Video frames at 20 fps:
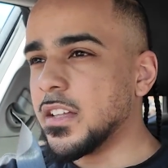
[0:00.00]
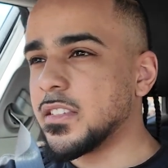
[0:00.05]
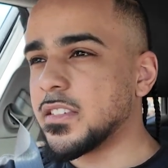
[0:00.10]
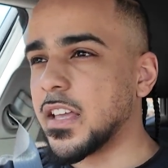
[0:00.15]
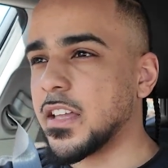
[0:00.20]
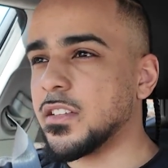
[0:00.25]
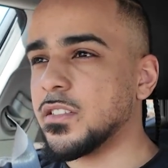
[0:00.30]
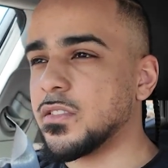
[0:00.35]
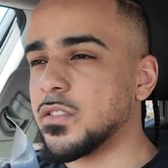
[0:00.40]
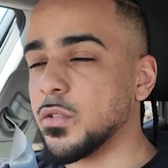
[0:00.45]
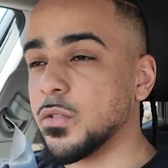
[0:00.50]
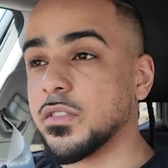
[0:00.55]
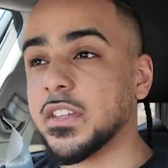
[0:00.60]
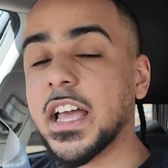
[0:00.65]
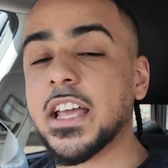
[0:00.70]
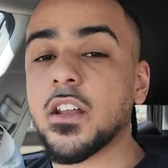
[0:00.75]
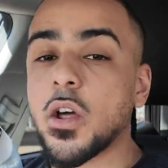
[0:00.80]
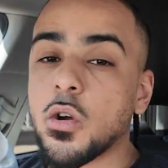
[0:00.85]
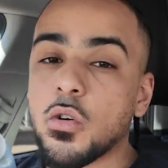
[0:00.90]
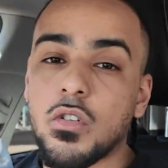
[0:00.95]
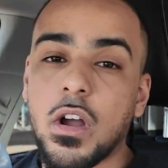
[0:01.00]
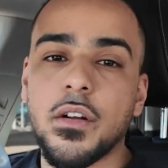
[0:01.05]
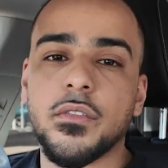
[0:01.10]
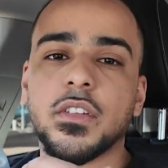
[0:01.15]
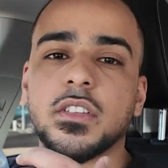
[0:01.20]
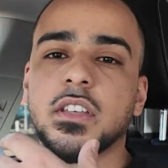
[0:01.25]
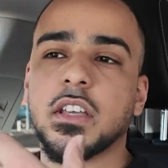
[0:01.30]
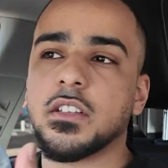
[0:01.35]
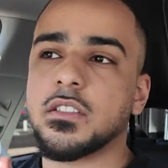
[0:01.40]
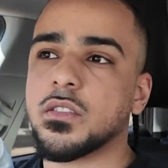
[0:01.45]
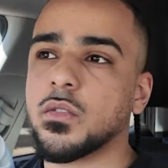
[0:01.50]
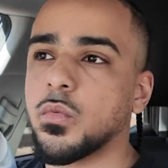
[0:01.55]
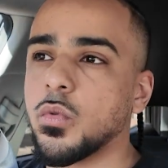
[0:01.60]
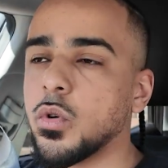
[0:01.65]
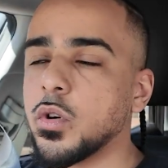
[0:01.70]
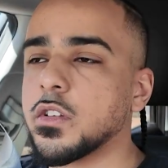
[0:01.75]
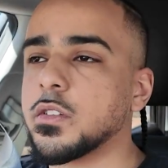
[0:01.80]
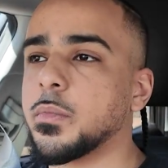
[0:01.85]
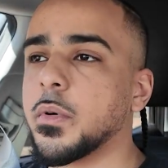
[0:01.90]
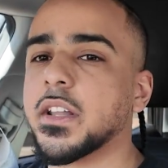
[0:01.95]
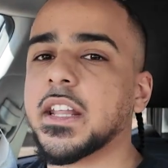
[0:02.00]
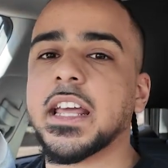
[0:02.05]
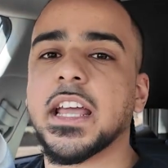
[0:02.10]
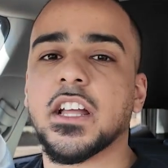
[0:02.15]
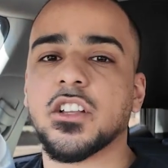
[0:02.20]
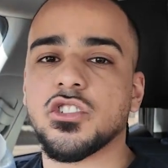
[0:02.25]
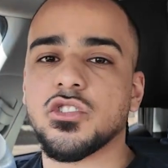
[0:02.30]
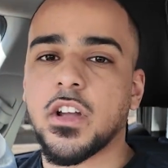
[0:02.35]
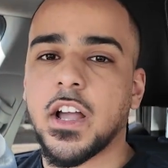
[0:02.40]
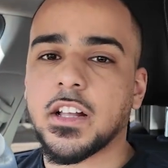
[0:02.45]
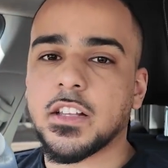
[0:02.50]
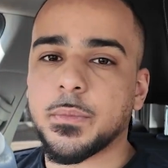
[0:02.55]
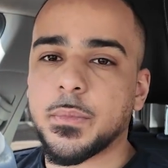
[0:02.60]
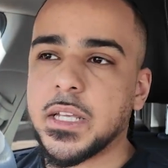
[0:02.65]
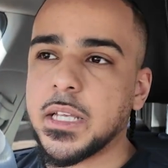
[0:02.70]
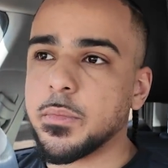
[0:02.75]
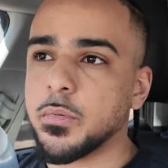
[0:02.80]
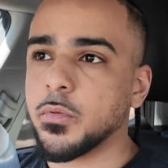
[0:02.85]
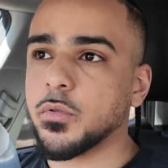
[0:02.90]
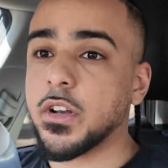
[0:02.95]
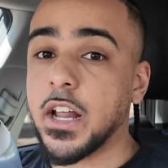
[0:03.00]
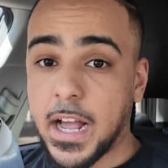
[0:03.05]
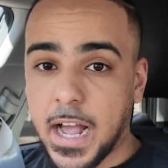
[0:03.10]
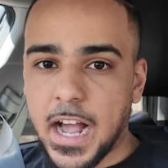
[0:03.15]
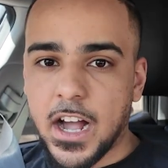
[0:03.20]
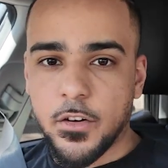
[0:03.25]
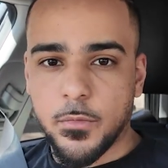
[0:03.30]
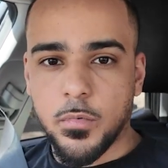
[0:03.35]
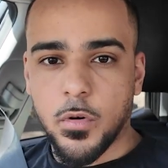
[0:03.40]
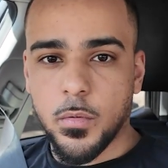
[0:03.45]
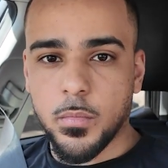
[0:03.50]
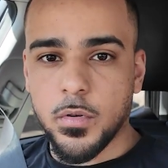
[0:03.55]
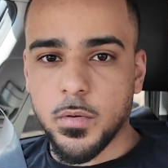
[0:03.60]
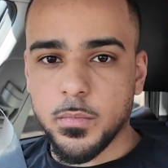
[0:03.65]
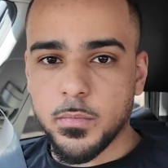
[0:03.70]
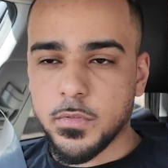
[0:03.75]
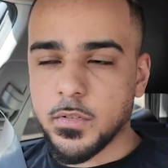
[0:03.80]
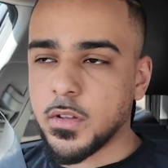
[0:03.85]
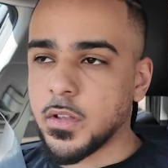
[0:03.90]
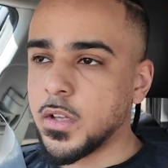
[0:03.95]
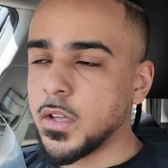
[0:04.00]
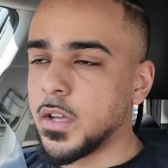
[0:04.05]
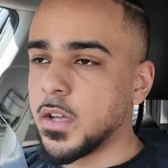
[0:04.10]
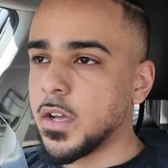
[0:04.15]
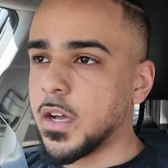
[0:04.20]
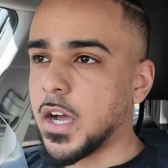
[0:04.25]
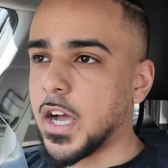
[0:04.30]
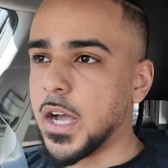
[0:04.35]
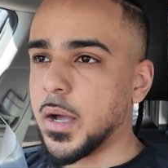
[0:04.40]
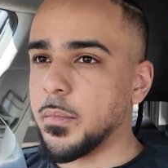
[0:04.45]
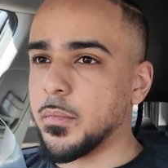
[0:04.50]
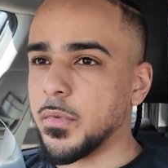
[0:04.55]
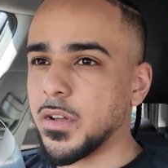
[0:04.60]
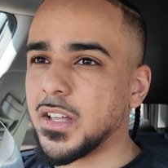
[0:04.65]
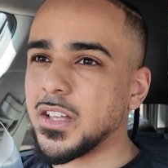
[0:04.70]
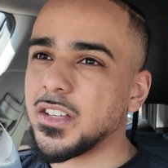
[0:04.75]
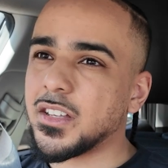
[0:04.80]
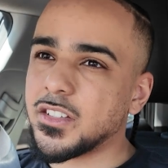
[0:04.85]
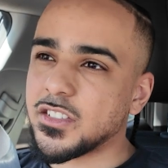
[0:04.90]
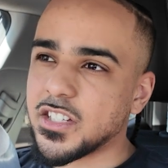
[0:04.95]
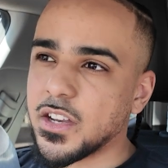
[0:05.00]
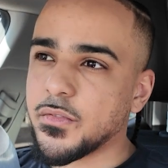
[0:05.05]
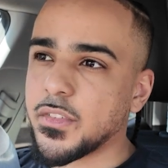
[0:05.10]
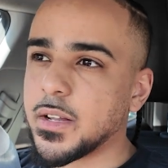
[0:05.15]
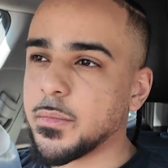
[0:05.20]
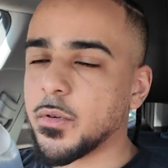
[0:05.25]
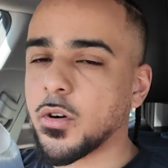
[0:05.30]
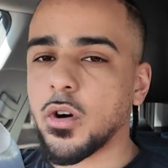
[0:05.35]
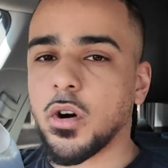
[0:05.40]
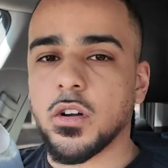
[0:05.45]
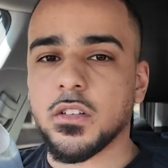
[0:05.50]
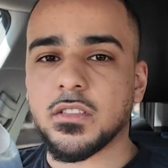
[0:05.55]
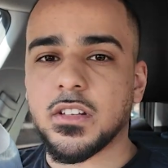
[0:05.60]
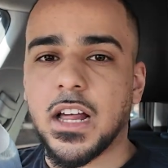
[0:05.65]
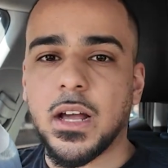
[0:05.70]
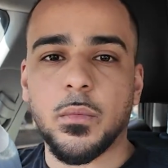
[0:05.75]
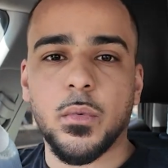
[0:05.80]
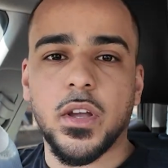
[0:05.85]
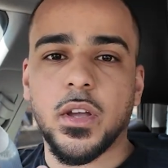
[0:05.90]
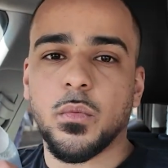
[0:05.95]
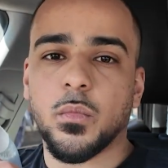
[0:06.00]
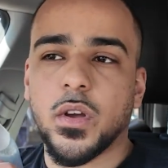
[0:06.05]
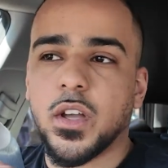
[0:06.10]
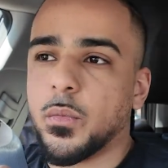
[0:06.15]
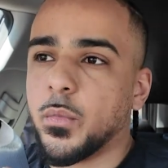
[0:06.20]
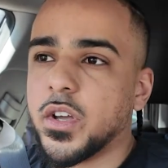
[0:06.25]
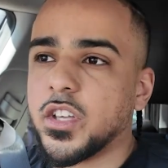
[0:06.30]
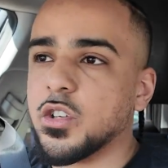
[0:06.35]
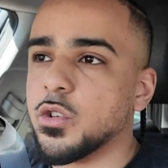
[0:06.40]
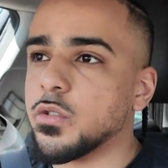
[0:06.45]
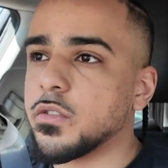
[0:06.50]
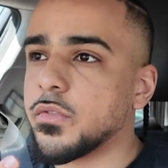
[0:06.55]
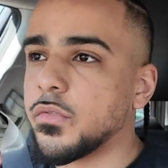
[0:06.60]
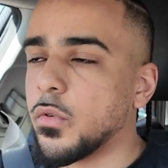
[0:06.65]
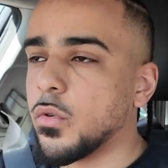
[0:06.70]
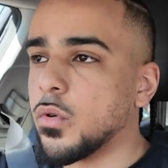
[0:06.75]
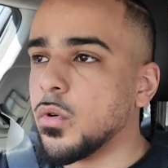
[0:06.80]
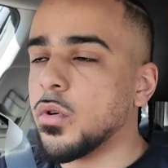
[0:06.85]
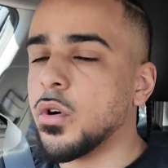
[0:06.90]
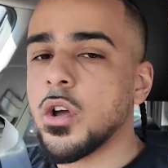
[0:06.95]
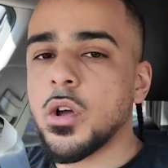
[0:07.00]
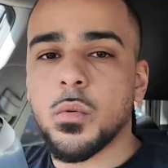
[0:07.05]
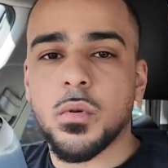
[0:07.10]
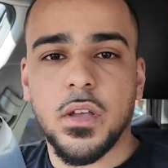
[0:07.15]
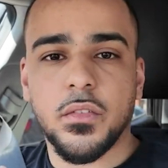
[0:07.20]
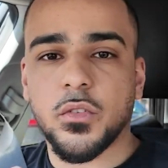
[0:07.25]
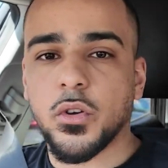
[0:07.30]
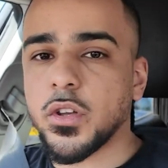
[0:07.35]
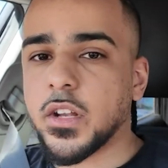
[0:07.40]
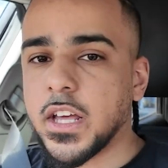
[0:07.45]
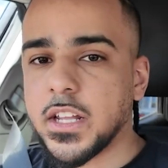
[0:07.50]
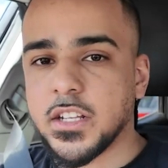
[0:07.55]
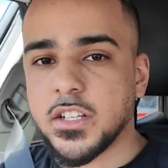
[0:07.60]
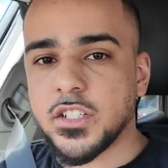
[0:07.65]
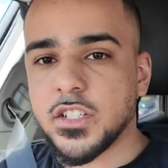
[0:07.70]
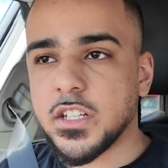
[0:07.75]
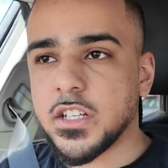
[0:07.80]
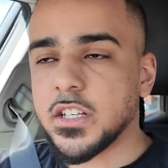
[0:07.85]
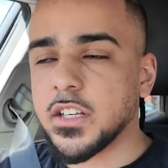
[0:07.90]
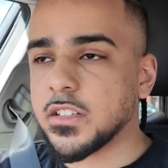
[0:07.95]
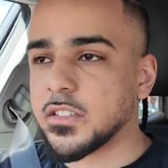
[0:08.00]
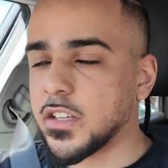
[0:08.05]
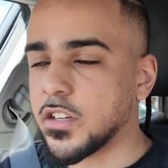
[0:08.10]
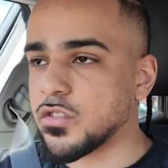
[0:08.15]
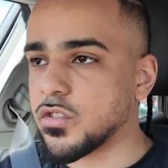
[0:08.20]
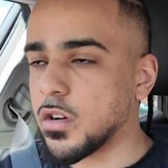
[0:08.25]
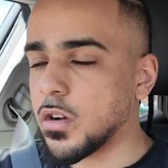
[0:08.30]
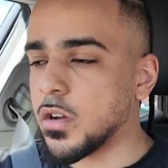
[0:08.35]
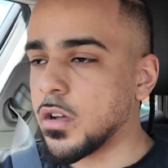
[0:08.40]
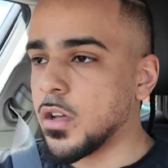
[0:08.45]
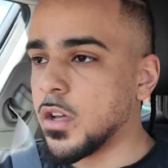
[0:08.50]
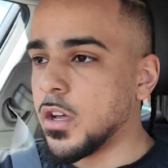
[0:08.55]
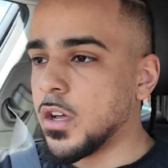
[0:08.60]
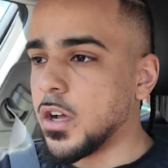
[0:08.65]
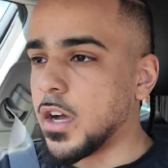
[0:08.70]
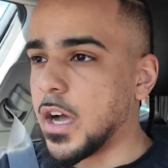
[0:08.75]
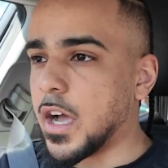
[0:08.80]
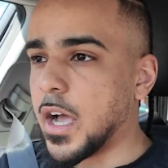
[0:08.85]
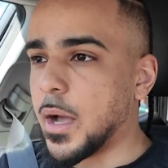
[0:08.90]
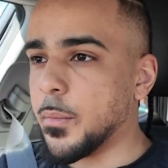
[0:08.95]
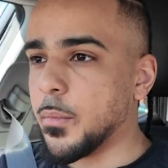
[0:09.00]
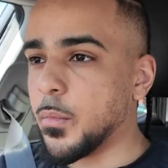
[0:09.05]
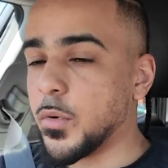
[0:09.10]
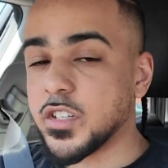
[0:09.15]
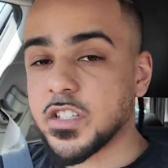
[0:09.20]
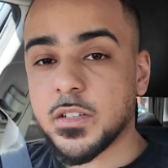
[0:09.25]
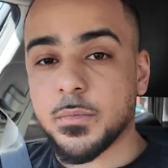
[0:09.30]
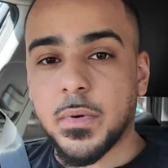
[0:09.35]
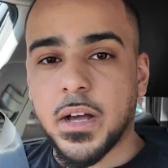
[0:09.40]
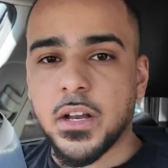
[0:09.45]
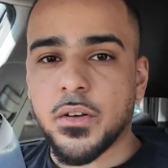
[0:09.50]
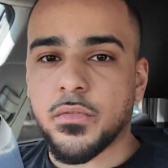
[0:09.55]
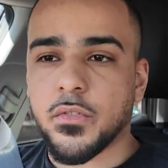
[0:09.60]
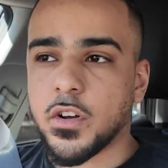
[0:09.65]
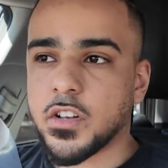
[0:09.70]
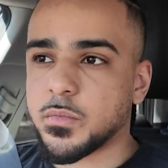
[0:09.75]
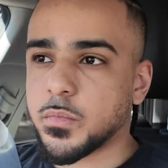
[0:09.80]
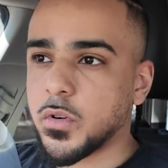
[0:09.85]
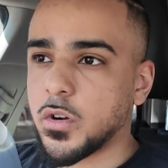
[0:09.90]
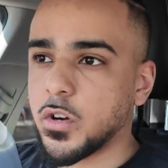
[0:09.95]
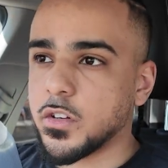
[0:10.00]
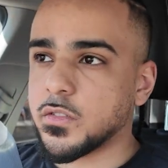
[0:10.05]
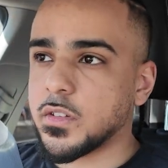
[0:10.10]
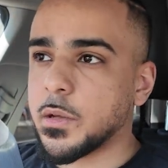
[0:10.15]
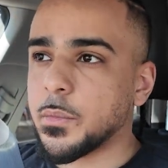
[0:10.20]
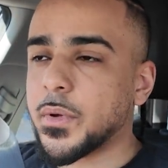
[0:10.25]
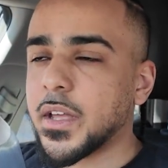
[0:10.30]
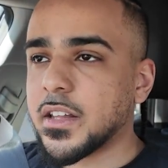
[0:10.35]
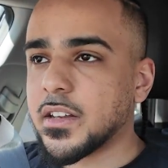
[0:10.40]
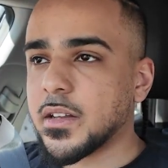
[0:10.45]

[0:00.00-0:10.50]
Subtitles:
they don't gravitate towards, but they attract people that have problems. Generally because like we're useful, we have good energy, etc. Which is bad for us because then we